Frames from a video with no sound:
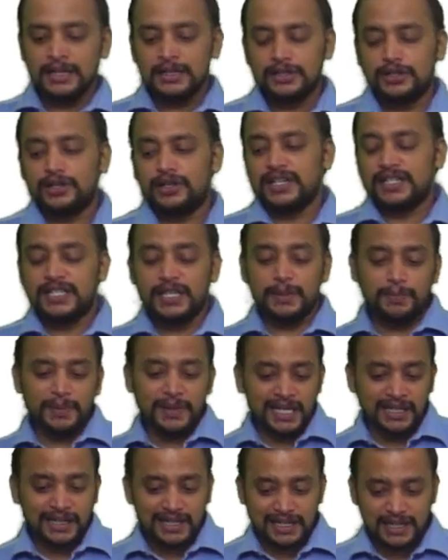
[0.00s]
So
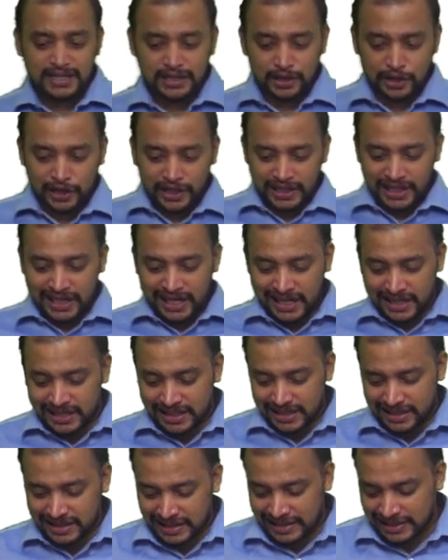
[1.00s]
recipient is not in
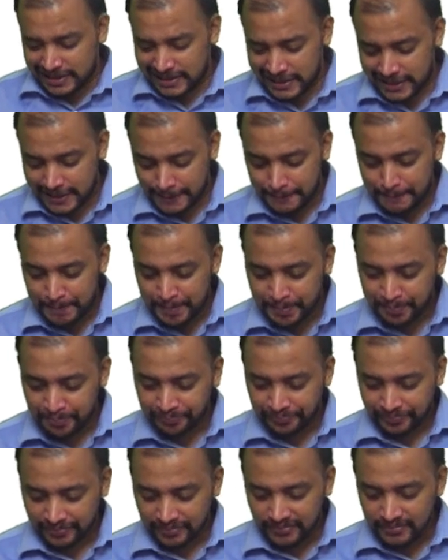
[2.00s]
existence.
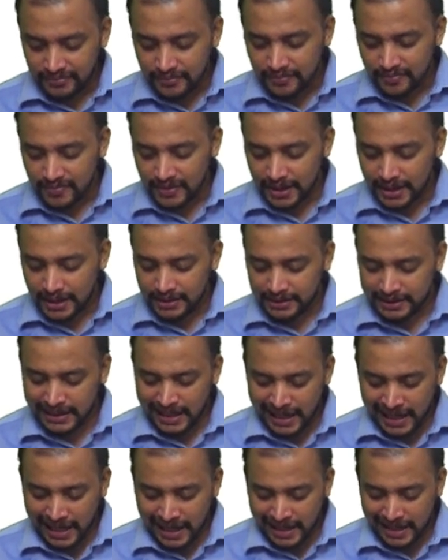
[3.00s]

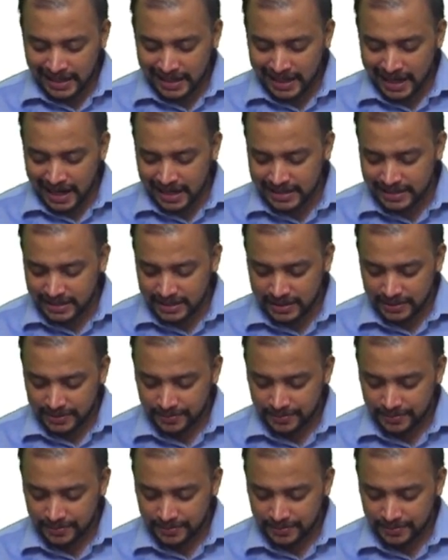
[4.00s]
Then next